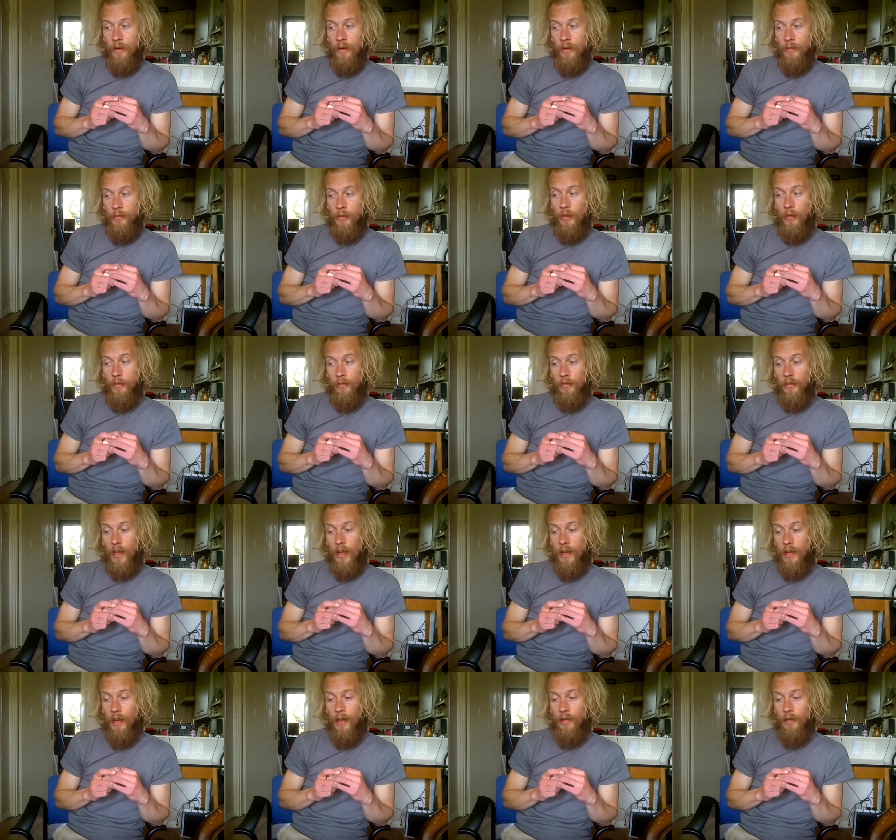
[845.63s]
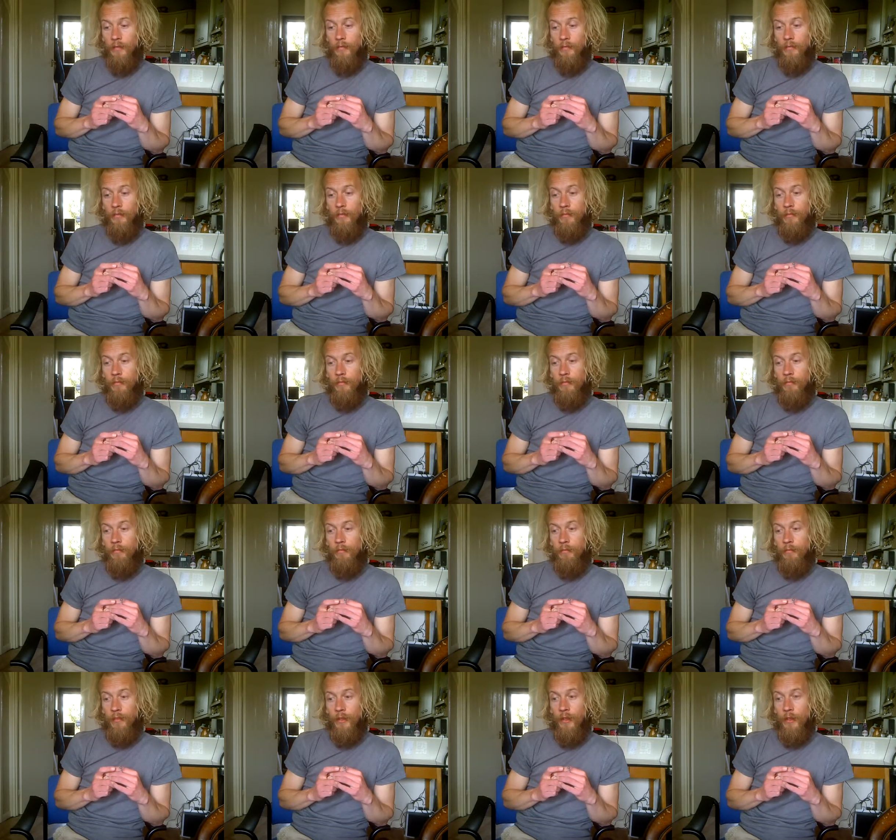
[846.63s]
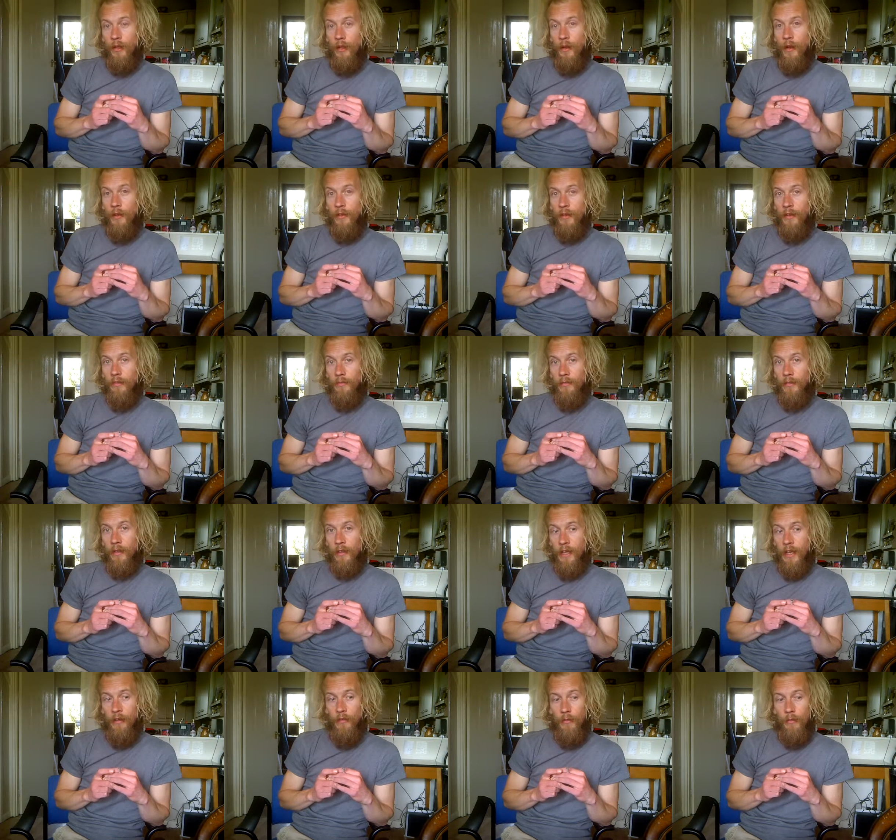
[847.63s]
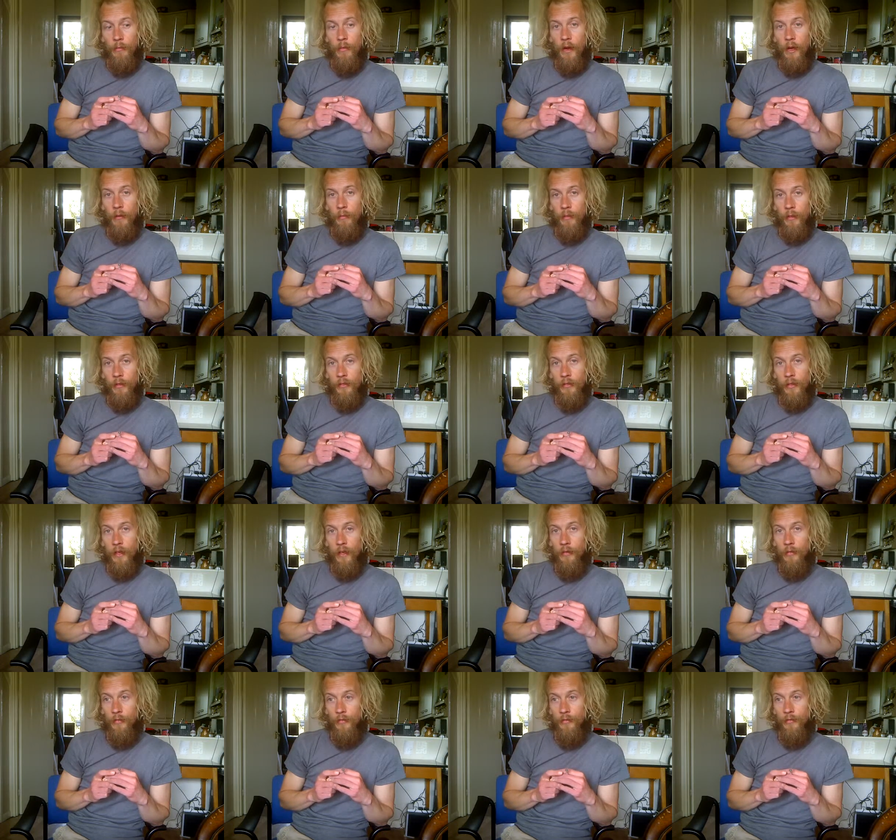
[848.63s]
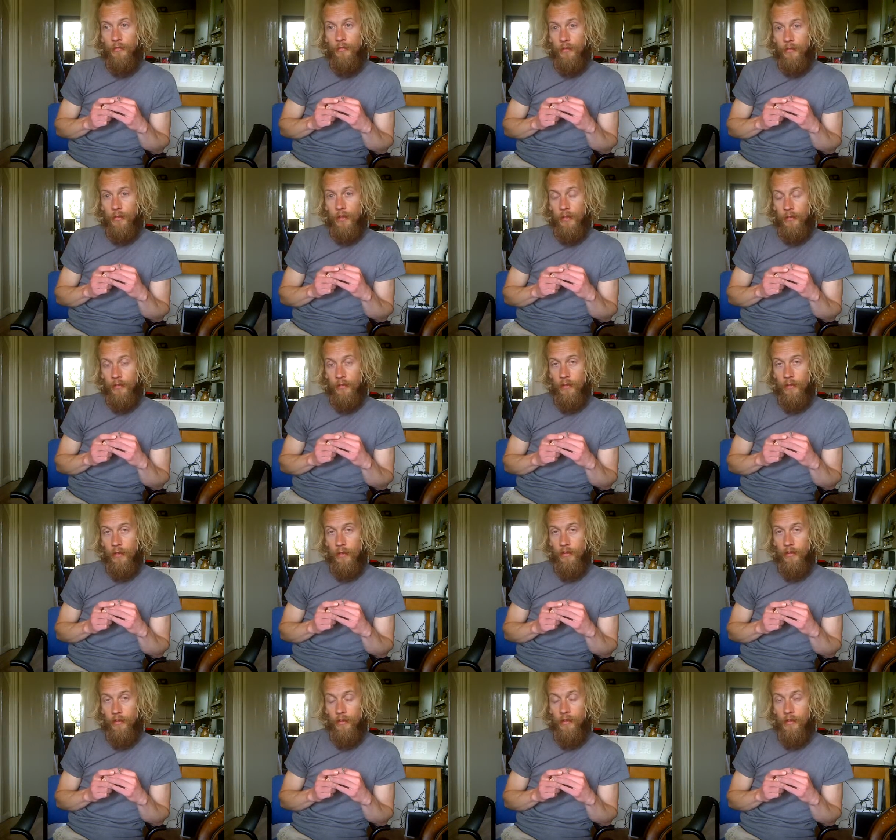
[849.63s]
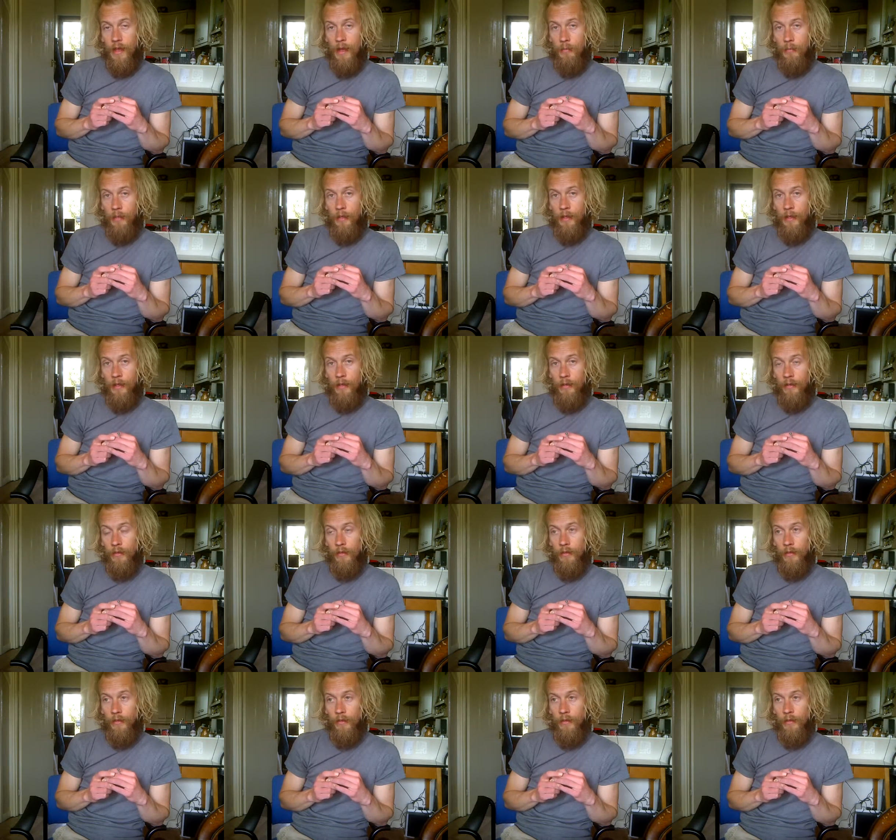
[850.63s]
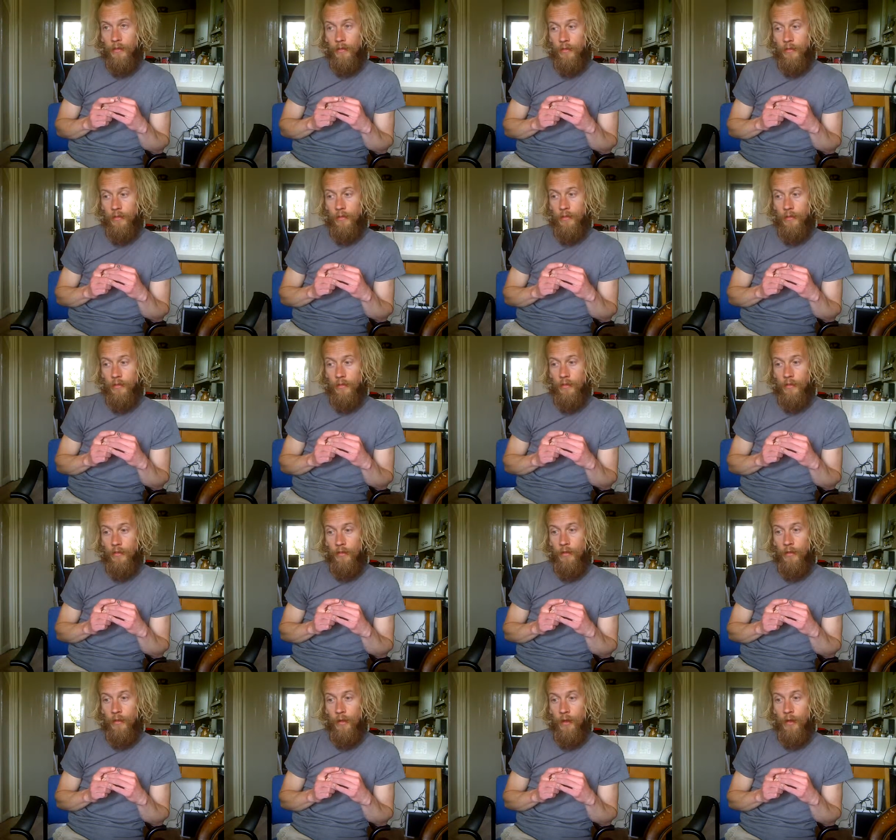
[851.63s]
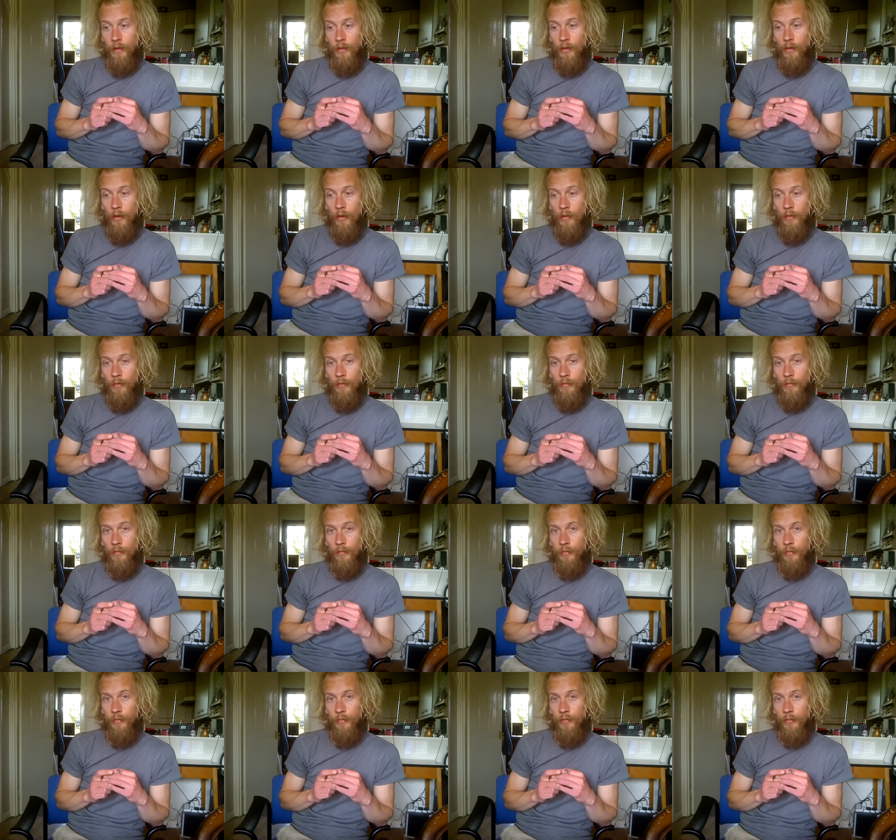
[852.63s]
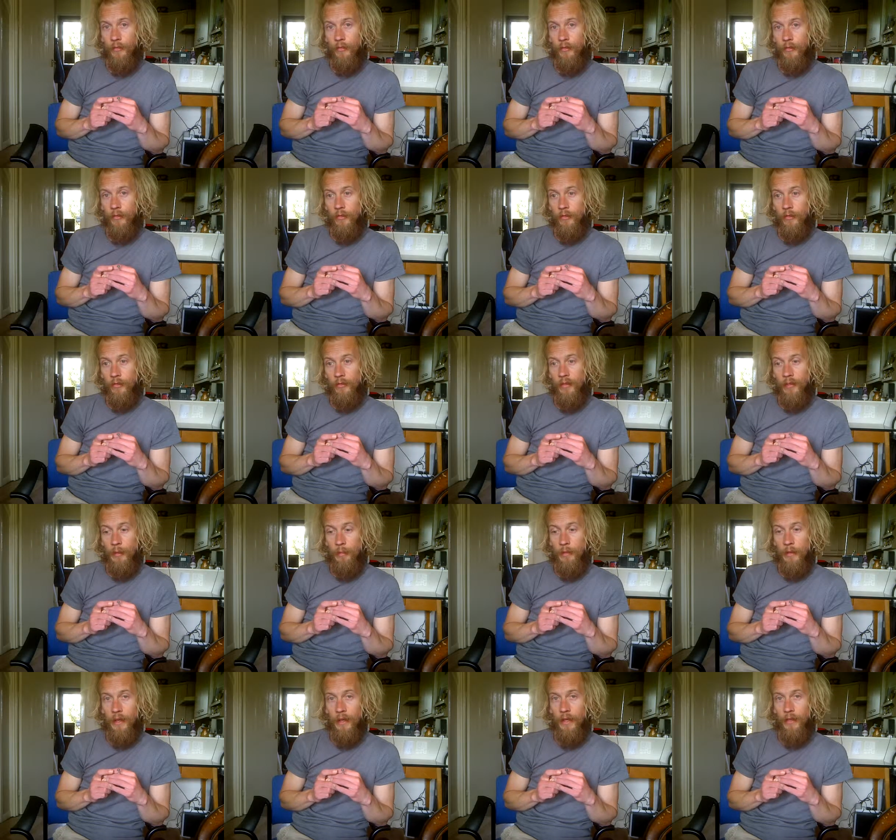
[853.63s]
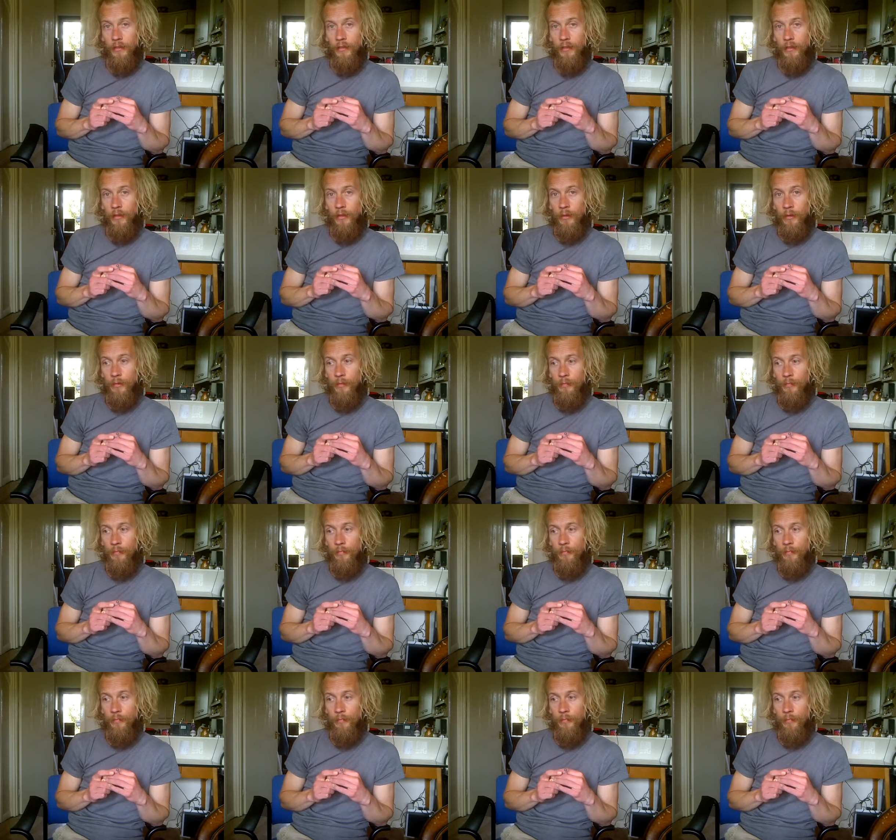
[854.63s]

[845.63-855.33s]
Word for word: I've got to say, I, you know, I, to keep reminding myself, this this is happening. You know, not slipping into